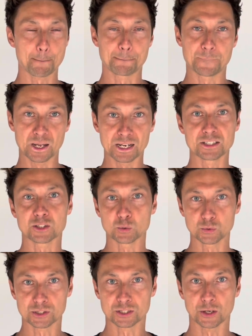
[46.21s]
but it's
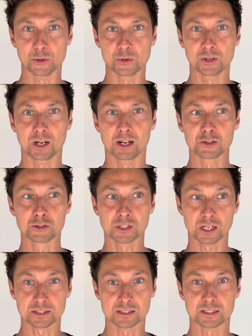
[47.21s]
also
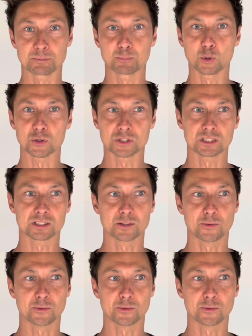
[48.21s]
just as important to